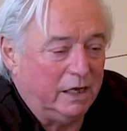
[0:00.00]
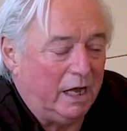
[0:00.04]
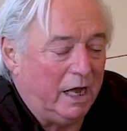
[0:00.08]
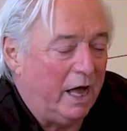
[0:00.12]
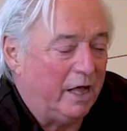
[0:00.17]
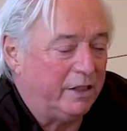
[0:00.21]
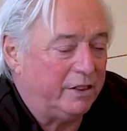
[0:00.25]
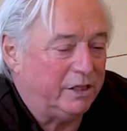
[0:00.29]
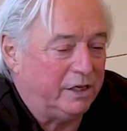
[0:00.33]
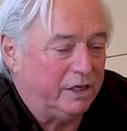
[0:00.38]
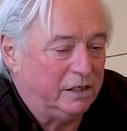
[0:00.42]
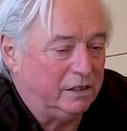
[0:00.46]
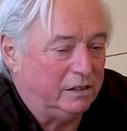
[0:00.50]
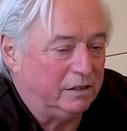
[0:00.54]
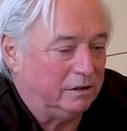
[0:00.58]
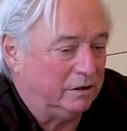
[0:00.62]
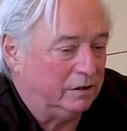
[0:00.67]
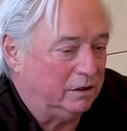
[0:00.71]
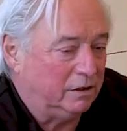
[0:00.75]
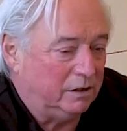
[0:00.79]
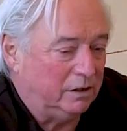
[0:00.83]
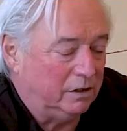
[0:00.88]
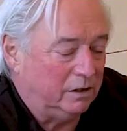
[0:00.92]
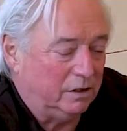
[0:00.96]
I think
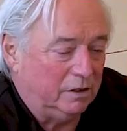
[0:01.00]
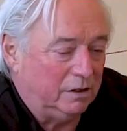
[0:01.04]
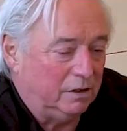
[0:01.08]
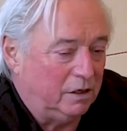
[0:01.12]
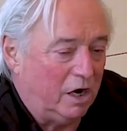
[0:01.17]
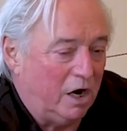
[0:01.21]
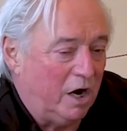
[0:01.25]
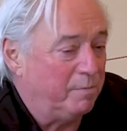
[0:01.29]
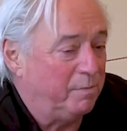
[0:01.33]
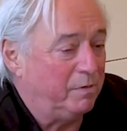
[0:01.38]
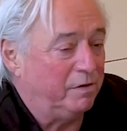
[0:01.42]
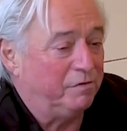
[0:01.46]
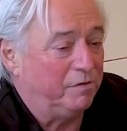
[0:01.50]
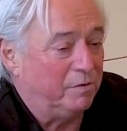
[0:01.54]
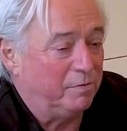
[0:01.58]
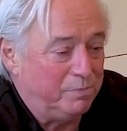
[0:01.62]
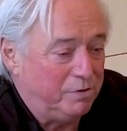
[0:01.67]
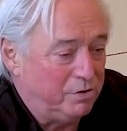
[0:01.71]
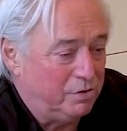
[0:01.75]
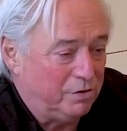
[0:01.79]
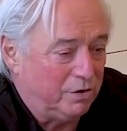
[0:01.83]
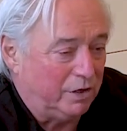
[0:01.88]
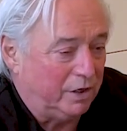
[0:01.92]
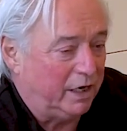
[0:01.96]
Armin van
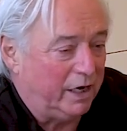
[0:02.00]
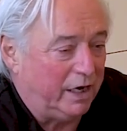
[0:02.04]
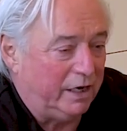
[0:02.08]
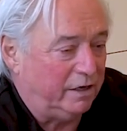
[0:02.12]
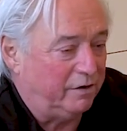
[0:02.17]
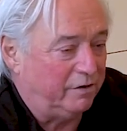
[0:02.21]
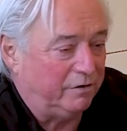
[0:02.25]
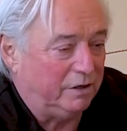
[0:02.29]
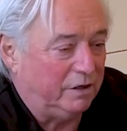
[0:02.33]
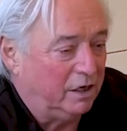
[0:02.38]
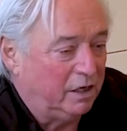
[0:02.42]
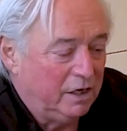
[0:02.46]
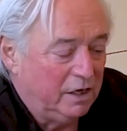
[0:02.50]
Buuren had a